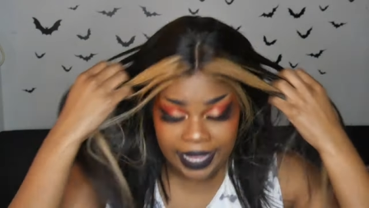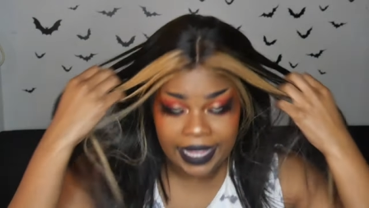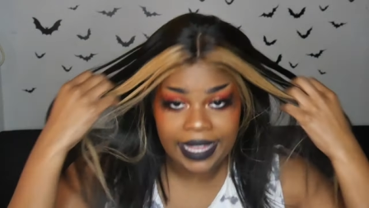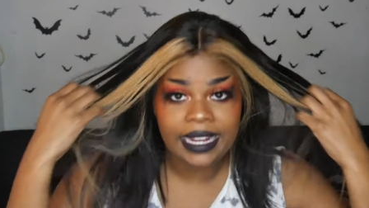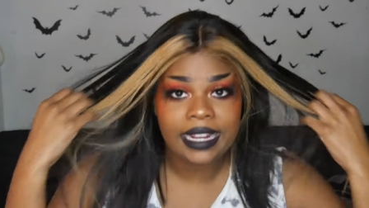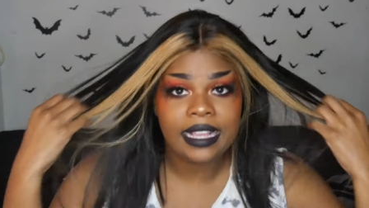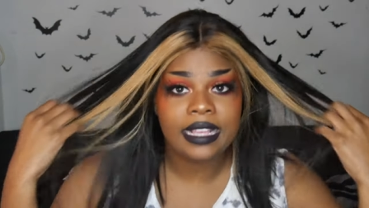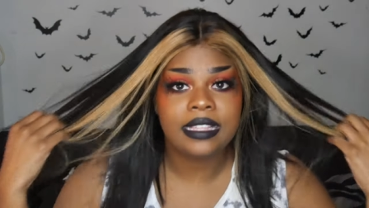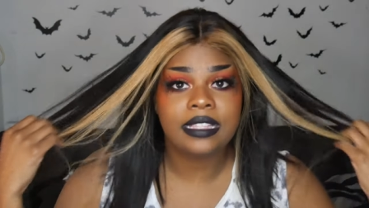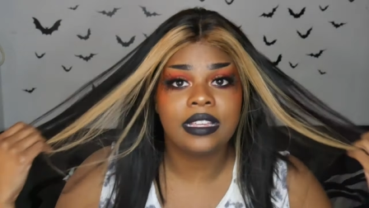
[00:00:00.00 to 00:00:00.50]
It
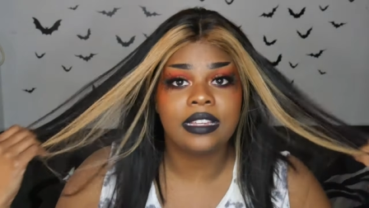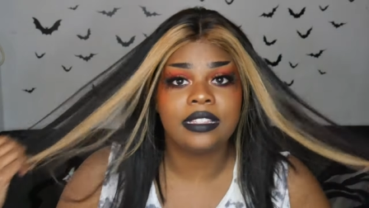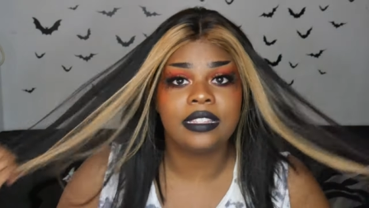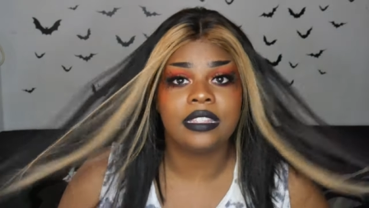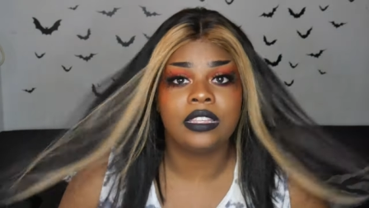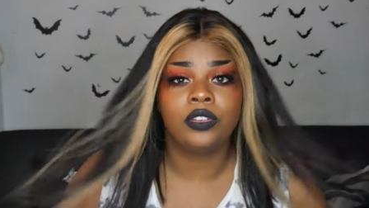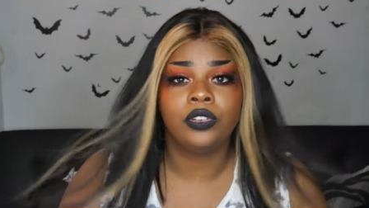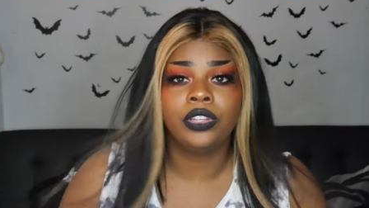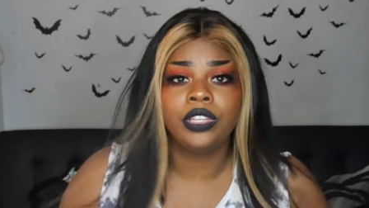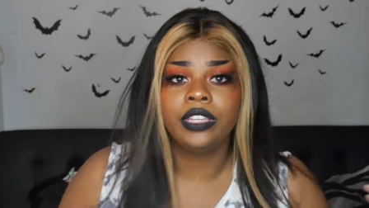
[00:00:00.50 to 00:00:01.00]
is a
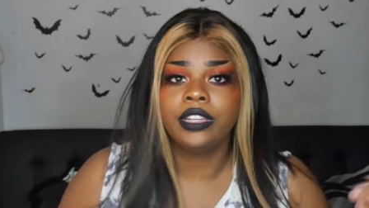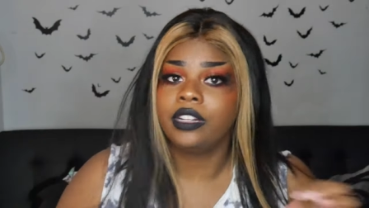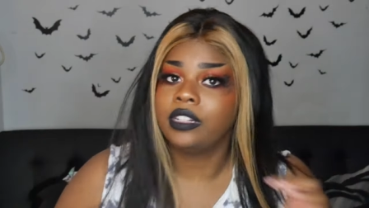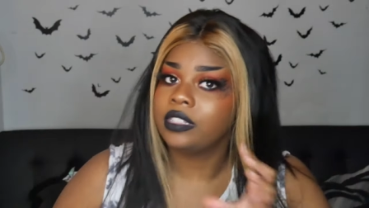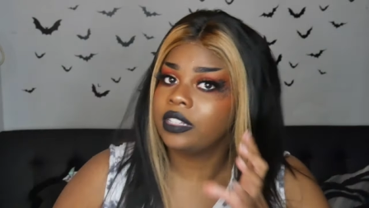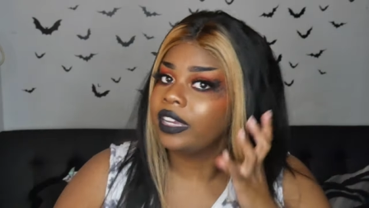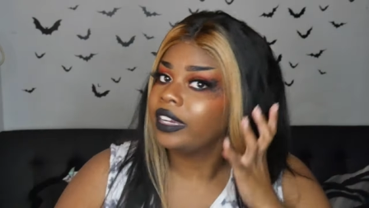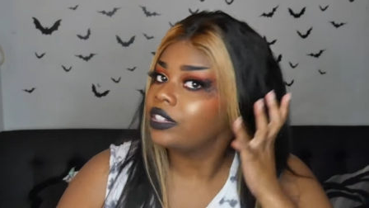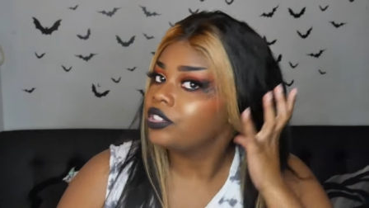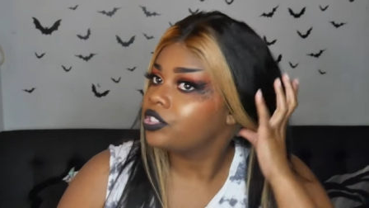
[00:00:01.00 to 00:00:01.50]
silkier
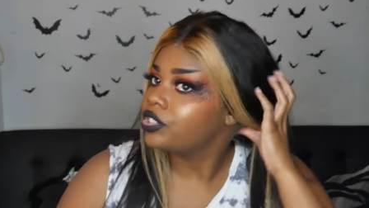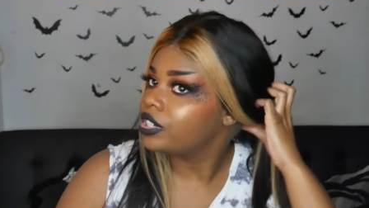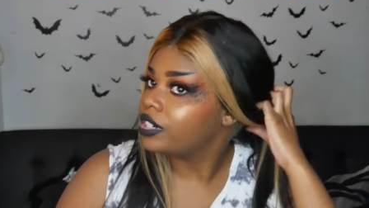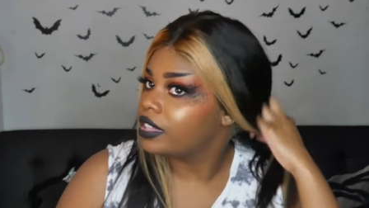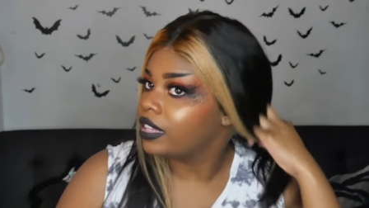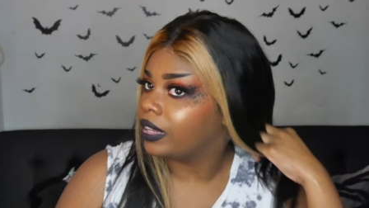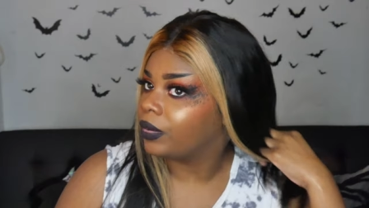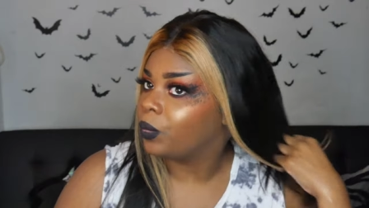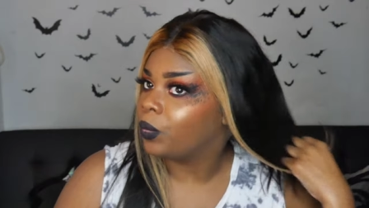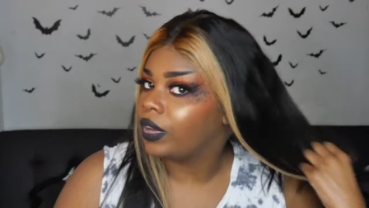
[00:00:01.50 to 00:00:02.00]
texture
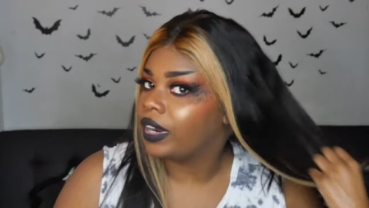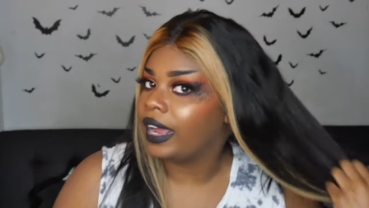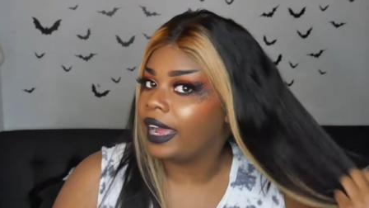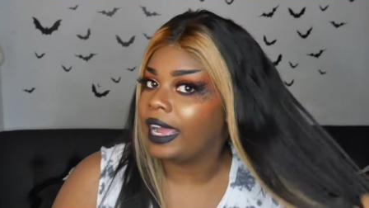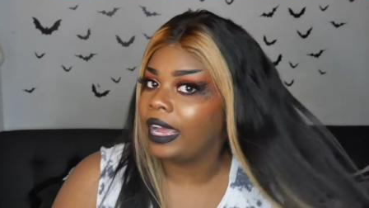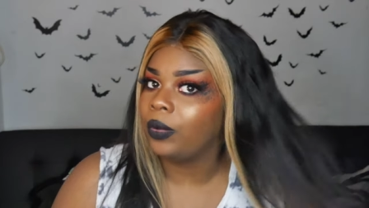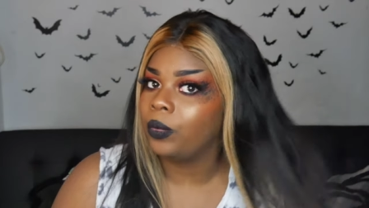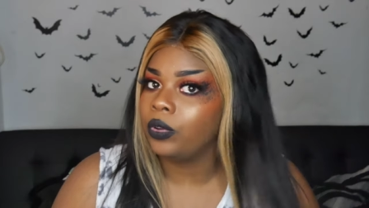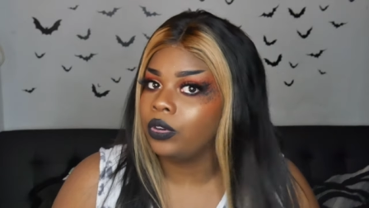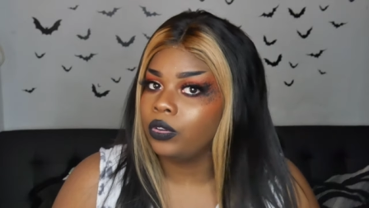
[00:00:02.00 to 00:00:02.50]
than what
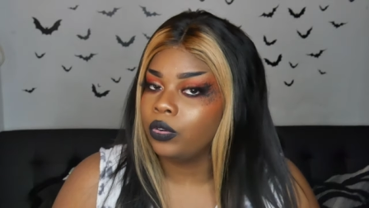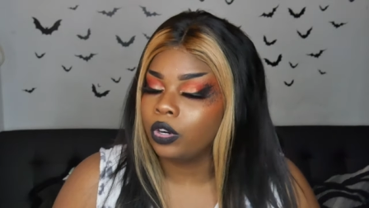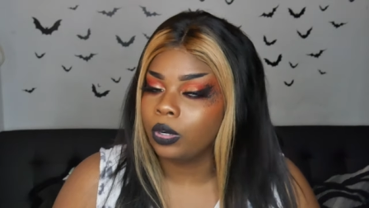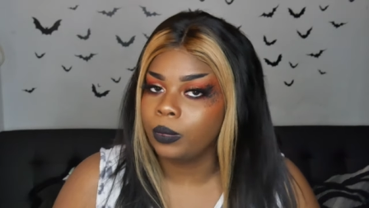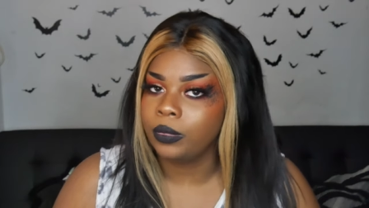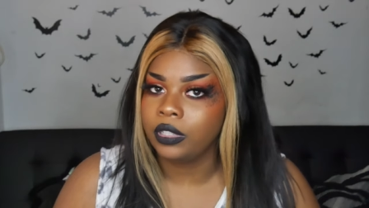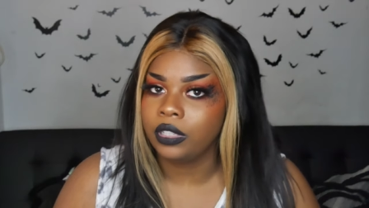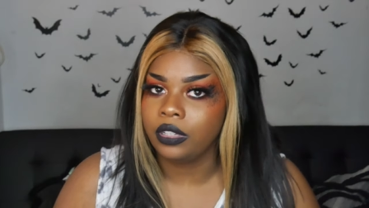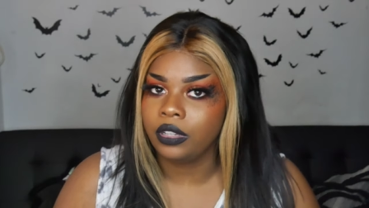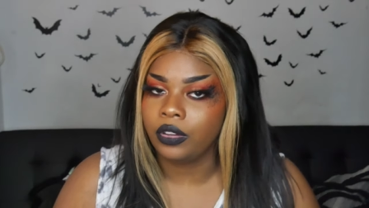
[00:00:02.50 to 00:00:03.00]
I would
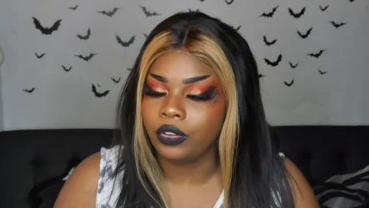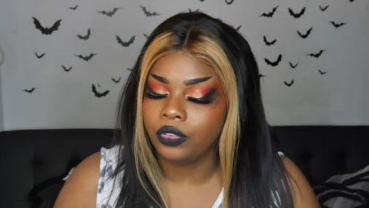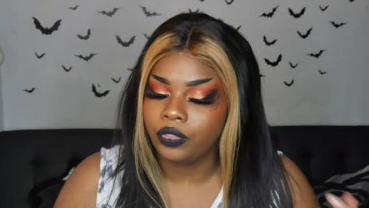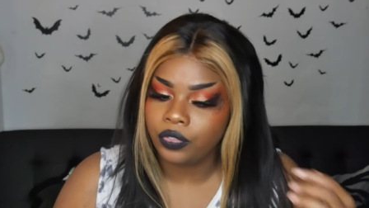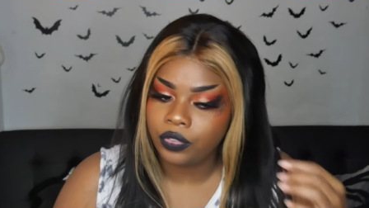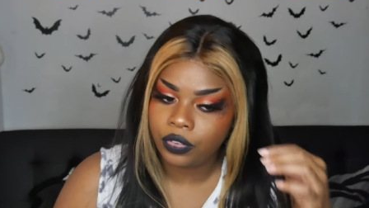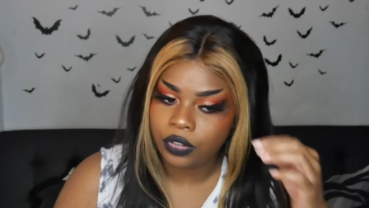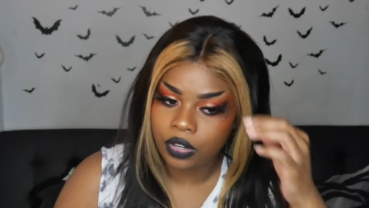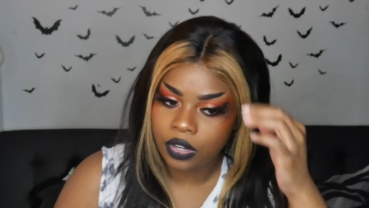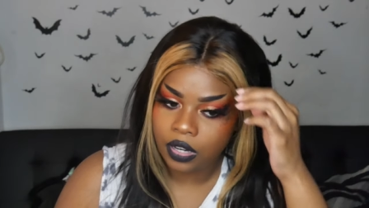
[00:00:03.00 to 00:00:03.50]
normally go
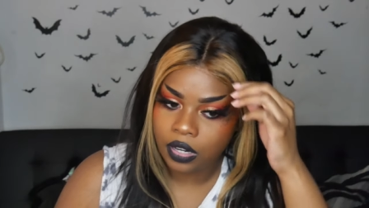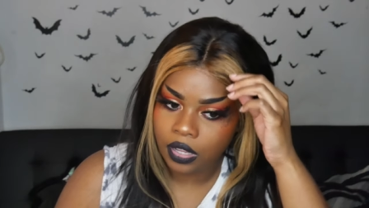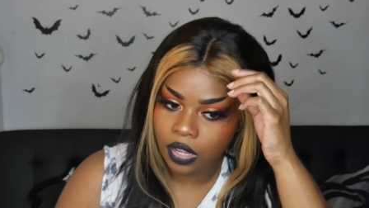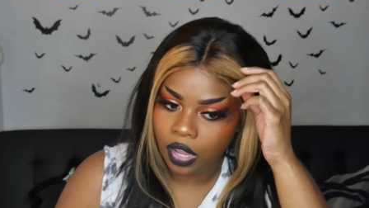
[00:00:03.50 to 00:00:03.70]
for.